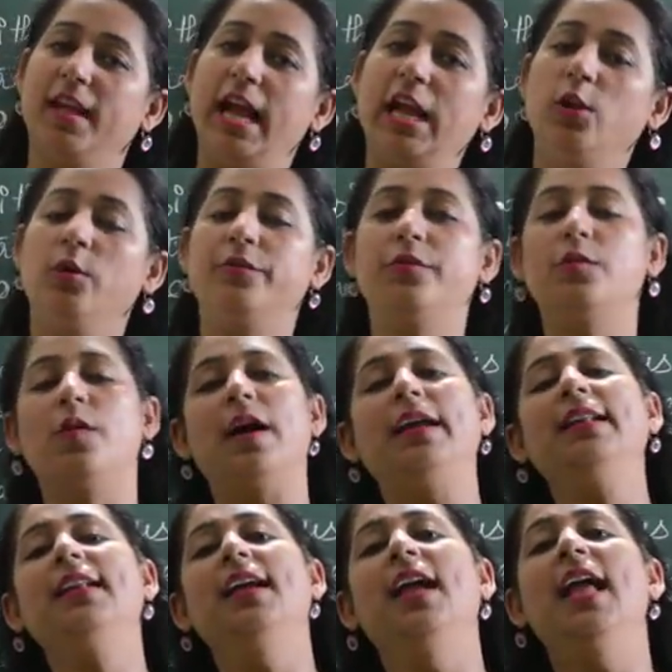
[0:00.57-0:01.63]
Hello
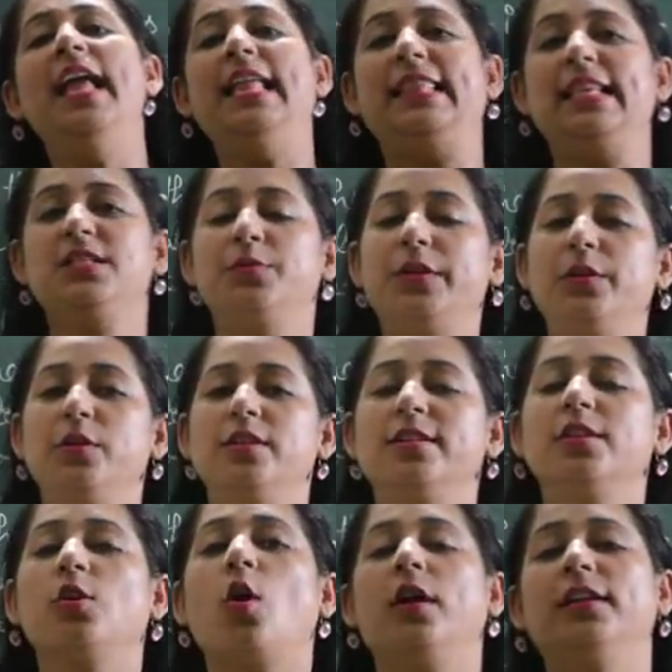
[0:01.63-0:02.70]
everyone. This video is
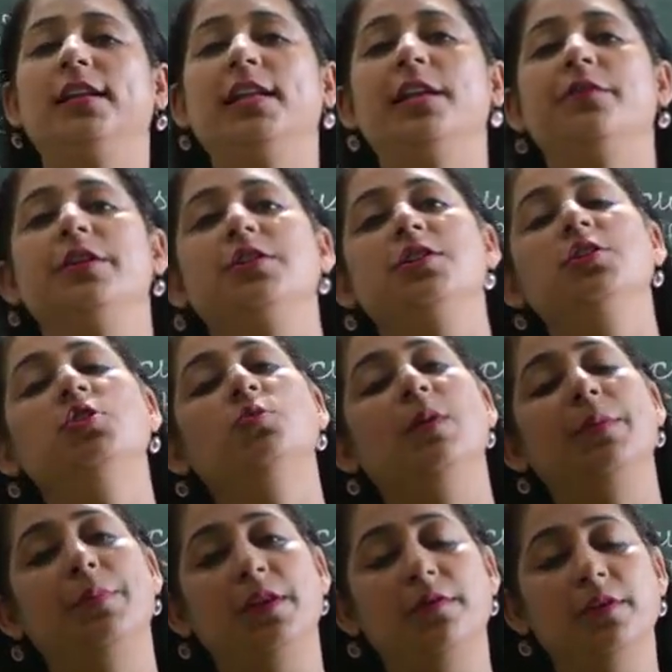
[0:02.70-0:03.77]
in continuation to
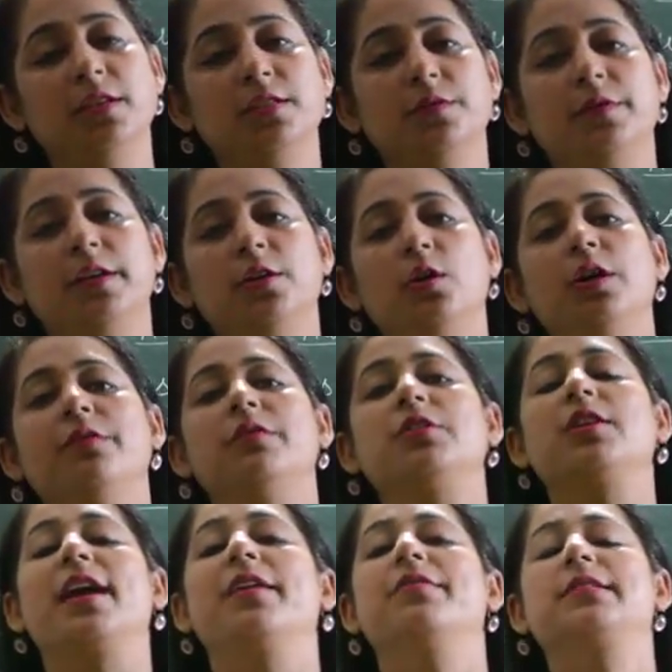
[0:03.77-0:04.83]
my previous video in
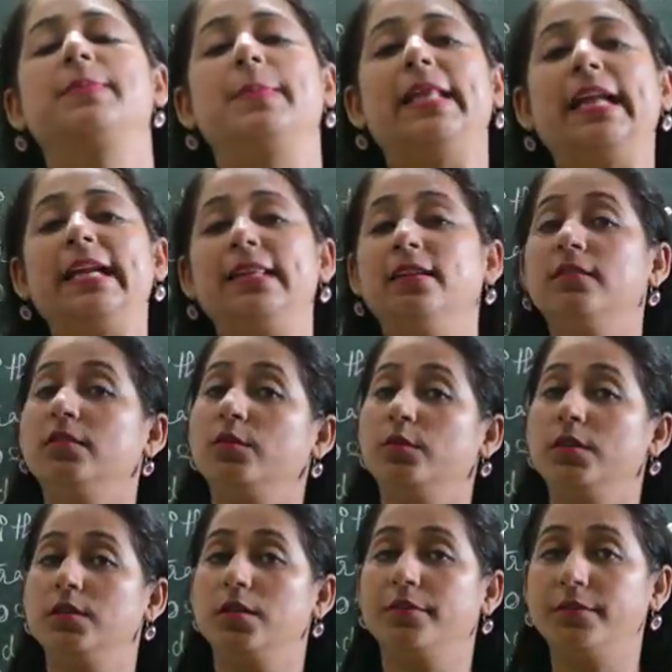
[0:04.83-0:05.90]
which I have explained the
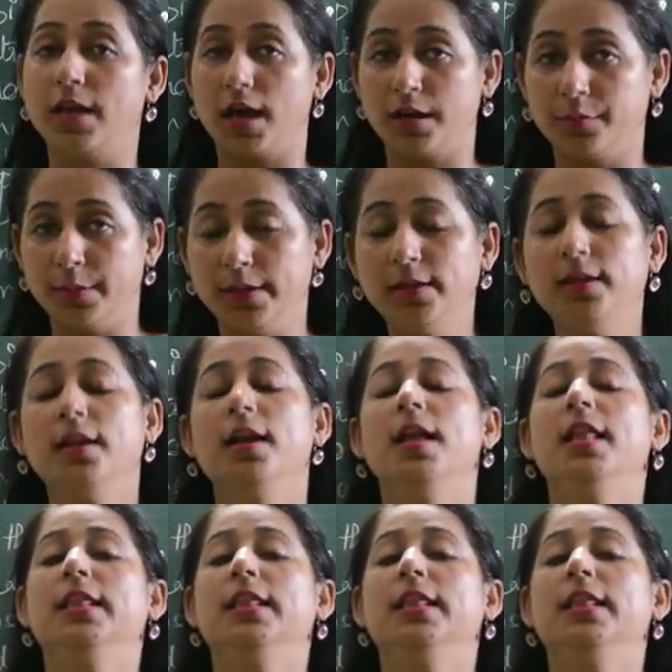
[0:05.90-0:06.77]
theories of Darwin.